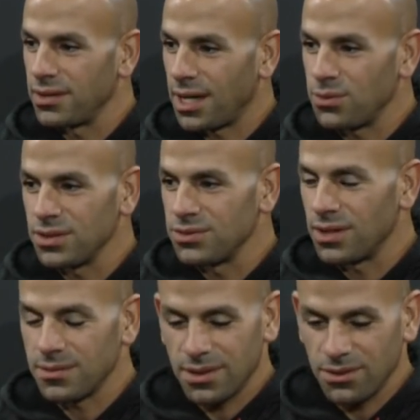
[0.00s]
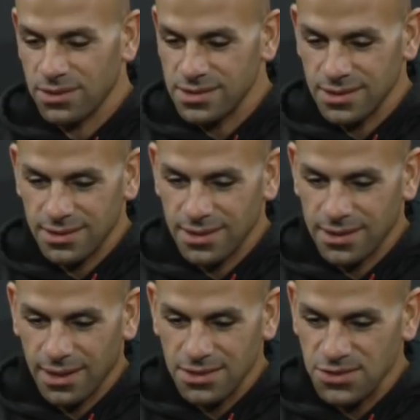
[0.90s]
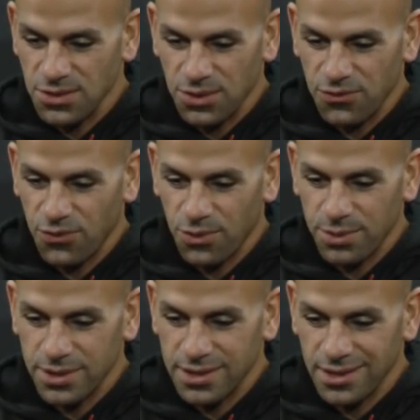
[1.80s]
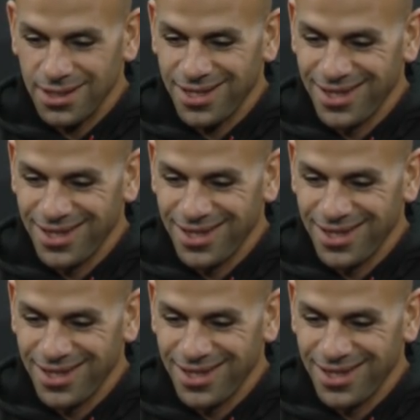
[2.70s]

I really do. I, I know it's not the answer you're looking for, but uh,